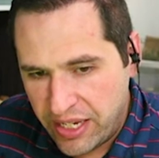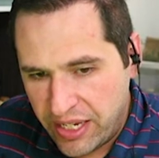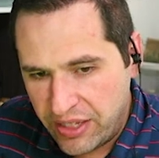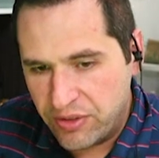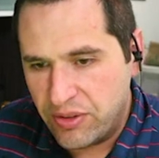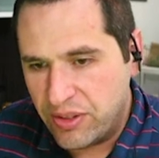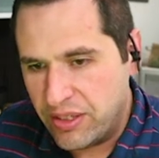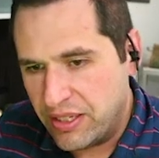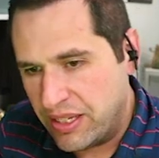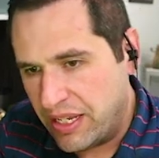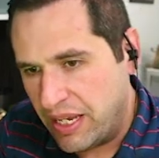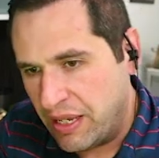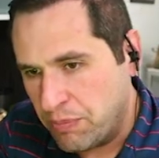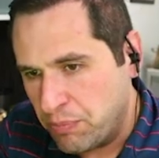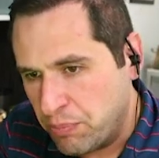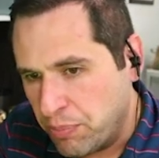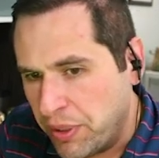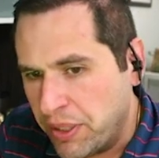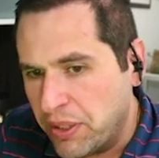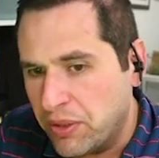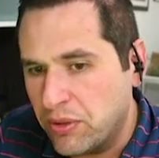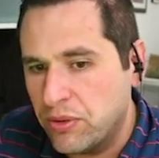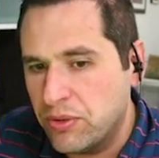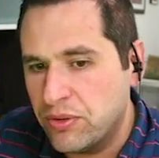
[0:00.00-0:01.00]
it, it
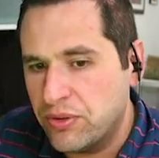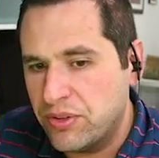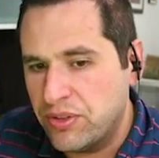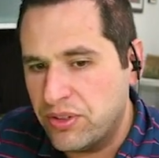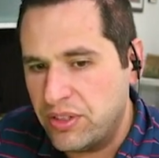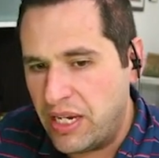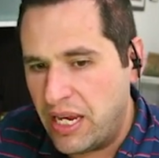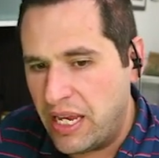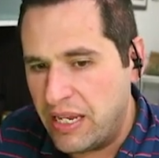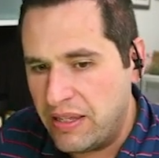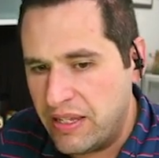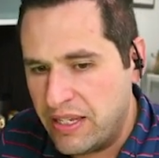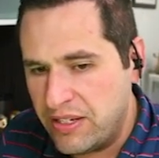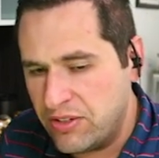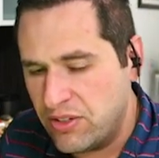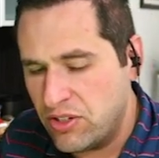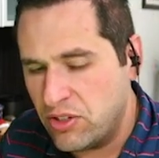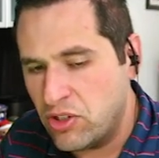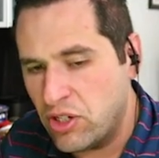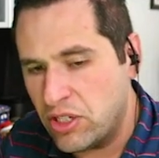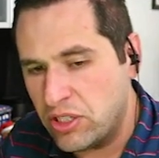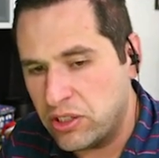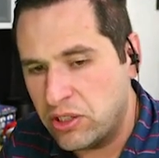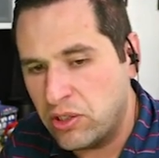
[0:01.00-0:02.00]
builds, and this
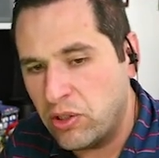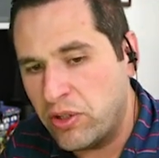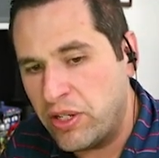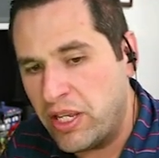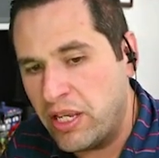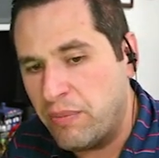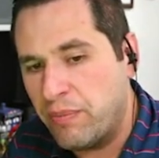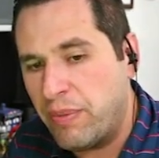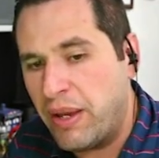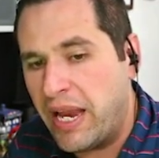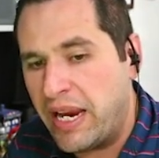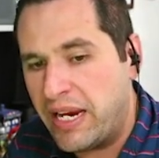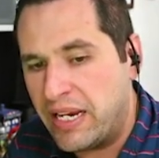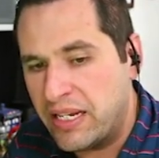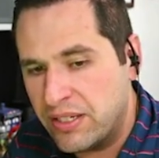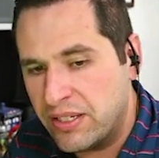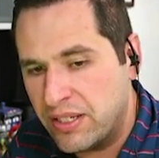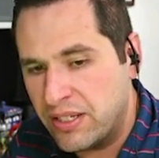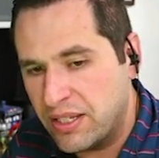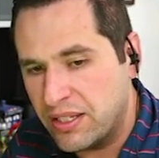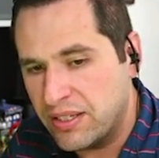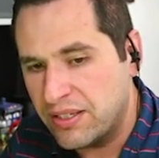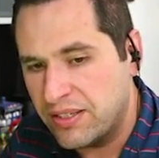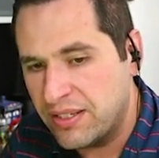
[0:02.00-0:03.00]
is just looking back
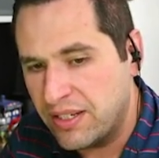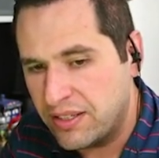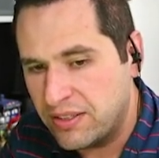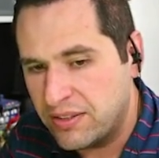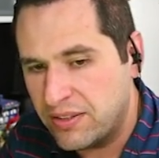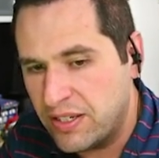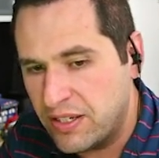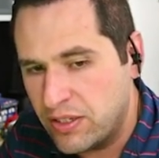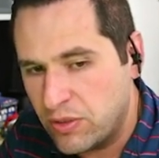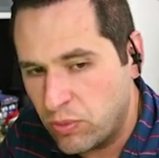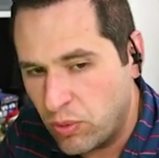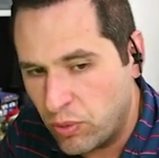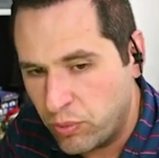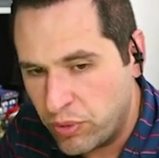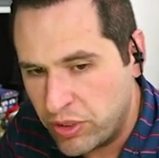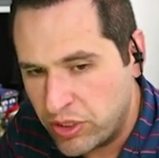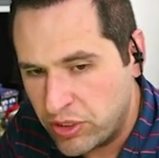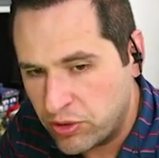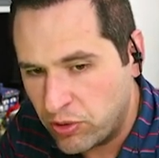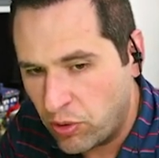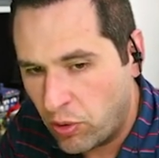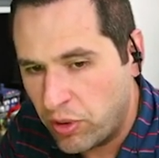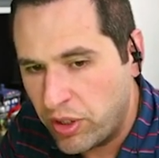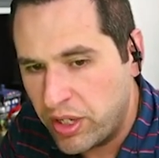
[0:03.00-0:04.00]
into the '60s when we
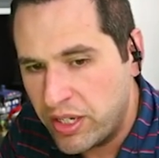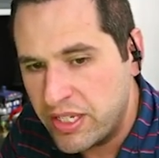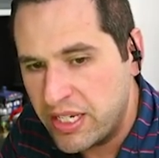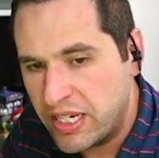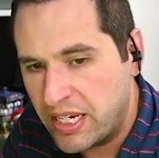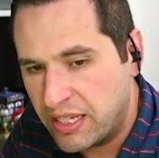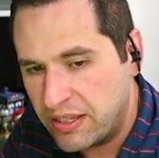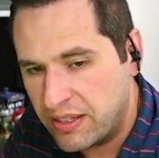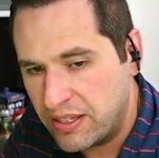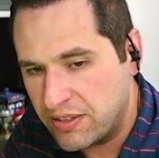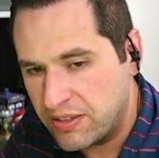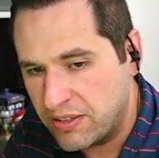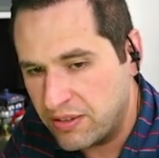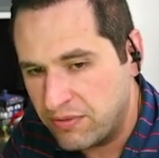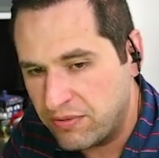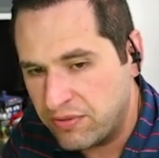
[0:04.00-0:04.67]
started to get this